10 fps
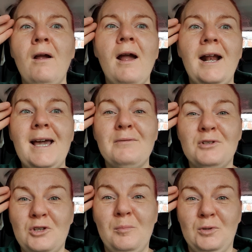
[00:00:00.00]
And I was
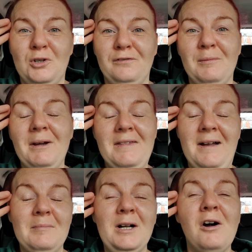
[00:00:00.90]
super chuffed about
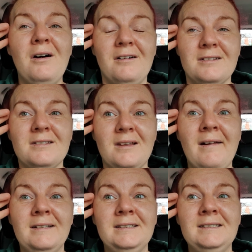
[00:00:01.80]
that, because
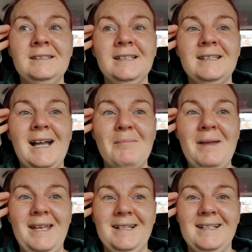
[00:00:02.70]
that
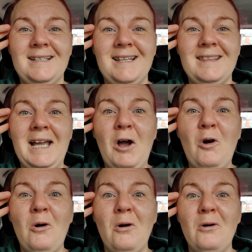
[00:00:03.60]
meant that
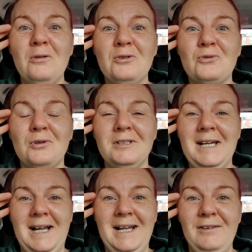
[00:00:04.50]
all the true
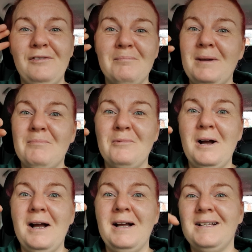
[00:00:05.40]
life and
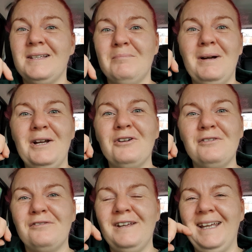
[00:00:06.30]
memoirs and
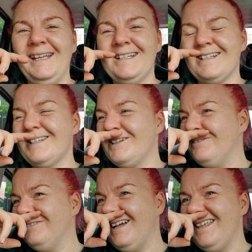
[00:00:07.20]
biographies and
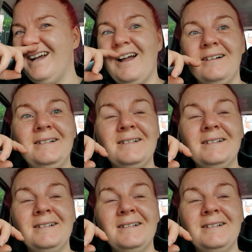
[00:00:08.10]
stuff like that,